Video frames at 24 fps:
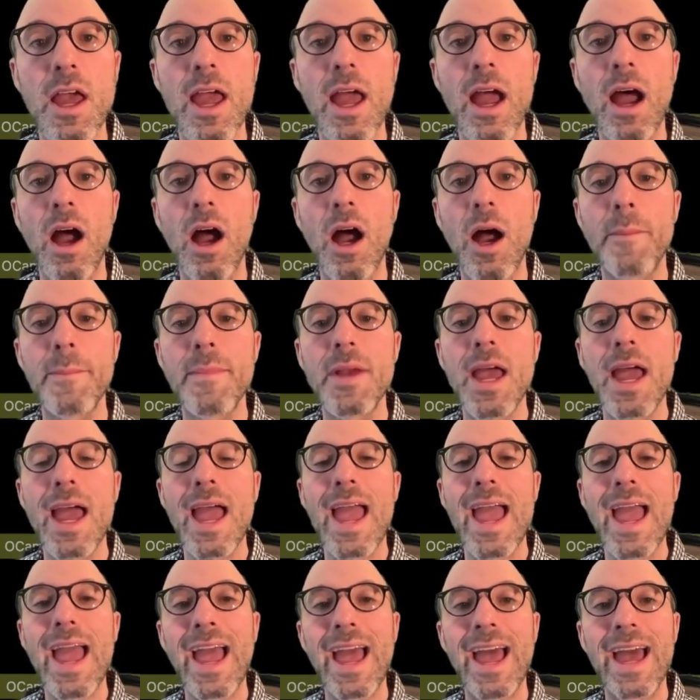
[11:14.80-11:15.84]

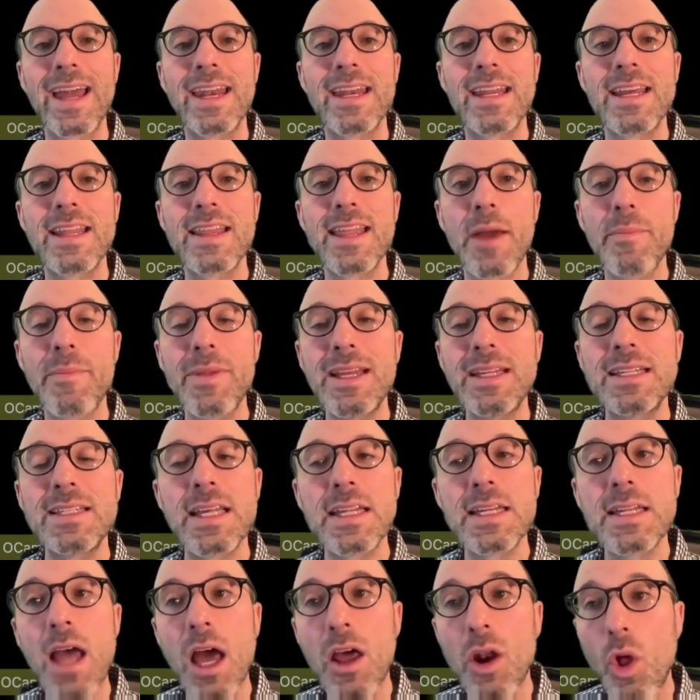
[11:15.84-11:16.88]
And that means that
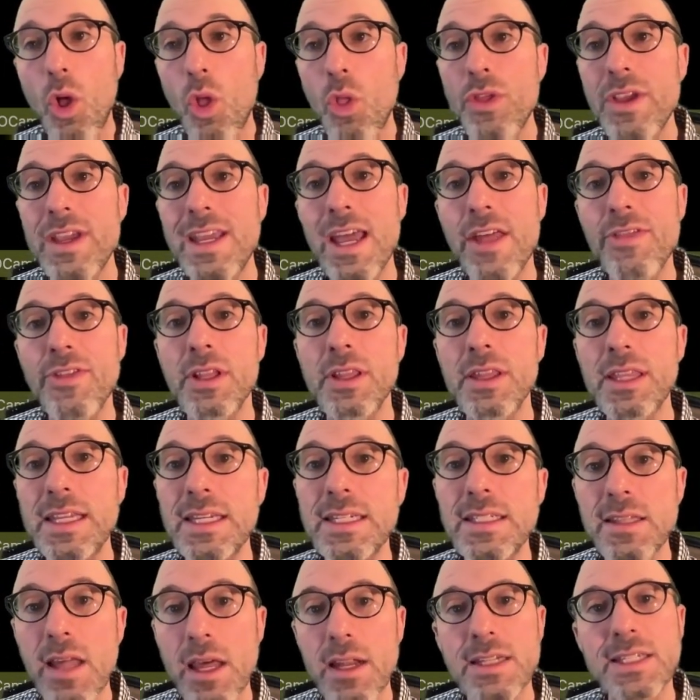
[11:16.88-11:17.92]
not only can the
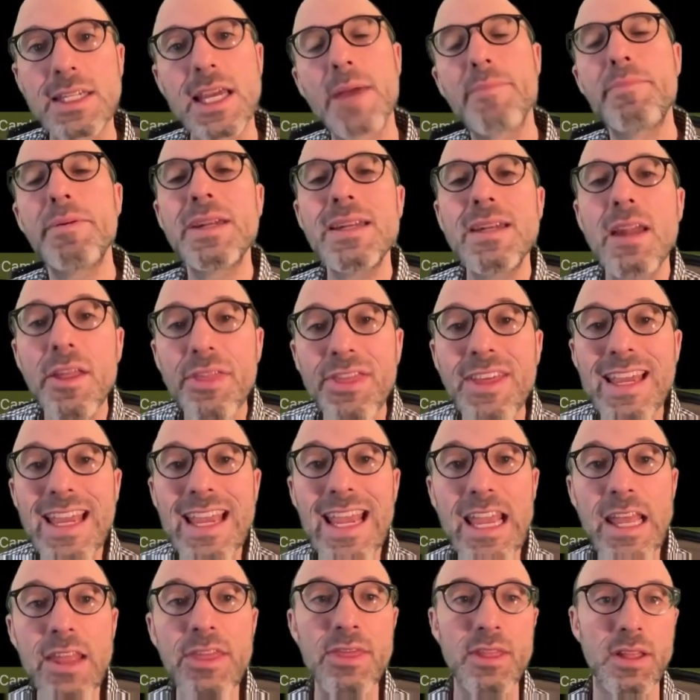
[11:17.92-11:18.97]
list not escape, but nothing
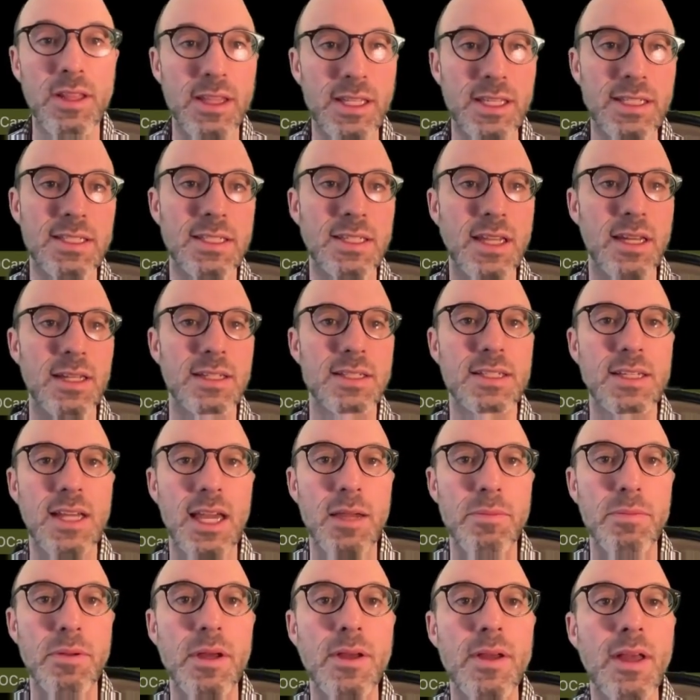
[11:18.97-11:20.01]
in the list can
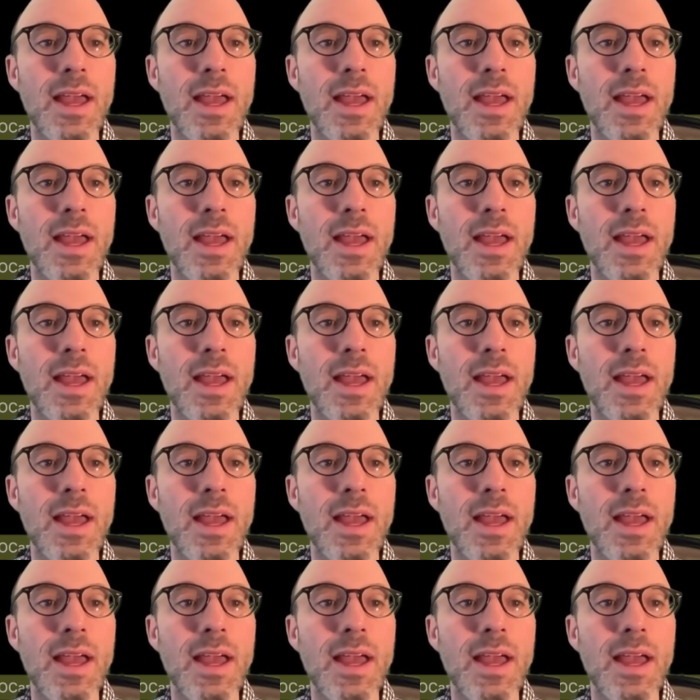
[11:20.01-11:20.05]
escape.